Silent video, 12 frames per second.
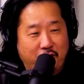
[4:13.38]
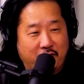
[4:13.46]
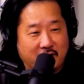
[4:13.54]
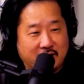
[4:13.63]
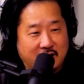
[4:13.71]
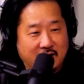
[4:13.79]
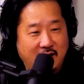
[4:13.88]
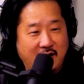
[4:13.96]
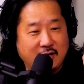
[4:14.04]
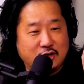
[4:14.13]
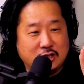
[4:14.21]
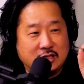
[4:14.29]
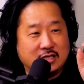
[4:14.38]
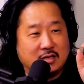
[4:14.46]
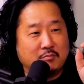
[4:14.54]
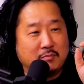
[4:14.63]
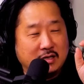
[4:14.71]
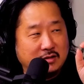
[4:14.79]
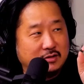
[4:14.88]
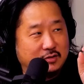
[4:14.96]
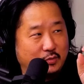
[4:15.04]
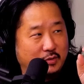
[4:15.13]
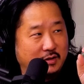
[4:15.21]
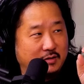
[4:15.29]
funny, and she didn't mean to
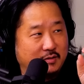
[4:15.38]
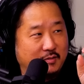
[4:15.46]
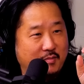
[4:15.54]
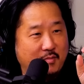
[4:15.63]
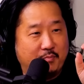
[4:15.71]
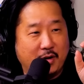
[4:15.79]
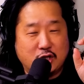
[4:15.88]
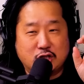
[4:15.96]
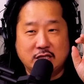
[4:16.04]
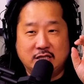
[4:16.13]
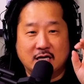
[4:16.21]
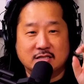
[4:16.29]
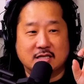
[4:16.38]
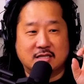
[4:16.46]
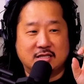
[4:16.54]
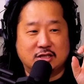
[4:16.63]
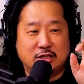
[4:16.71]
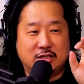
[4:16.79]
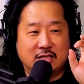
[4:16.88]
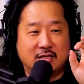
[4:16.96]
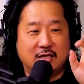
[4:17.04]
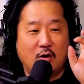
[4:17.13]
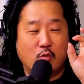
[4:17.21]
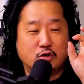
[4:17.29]
do it. What? But she does a she did a
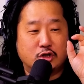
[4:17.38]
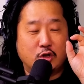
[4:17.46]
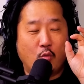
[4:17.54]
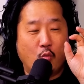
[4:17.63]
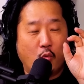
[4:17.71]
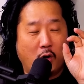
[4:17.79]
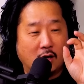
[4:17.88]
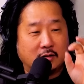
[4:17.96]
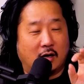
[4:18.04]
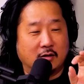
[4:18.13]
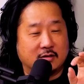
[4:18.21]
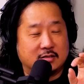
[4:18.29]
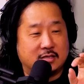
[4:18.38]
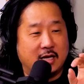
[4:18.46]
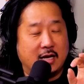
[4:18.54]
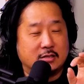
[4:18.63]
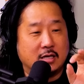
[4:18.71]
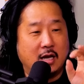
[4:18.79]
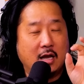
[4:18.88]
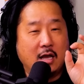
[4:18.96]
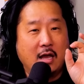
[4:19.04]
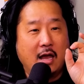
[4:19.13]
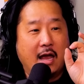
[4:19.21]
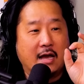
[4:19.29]
thing when she walked onto the stage,
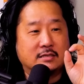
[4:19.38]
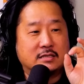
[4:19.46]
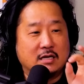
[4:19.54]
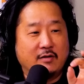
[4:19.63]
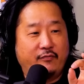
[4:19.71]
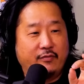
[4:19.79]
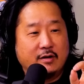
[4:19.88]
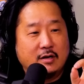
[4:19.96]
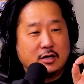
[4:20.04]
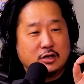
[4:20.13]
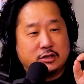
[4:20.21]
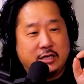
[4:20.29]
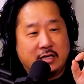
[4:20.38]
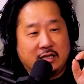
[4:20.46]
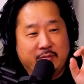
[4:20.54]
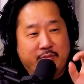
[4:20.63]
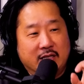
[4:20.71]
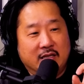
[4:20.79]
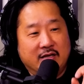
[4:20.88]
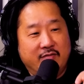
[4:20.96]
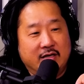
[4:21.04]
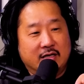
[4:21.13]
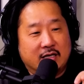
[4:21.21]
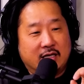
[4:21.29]
as if she had been
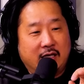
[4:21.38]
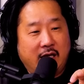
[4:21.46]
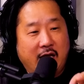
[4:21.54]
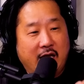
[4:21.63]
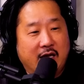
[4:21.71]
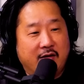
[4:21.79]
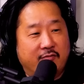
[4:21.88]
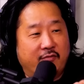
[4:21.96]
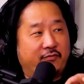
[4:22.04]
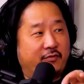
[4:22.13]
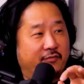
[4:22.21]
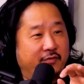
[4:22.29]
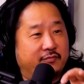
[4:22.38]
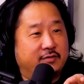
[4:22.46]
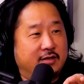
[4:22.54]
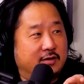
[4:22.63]
living in a cave for fifty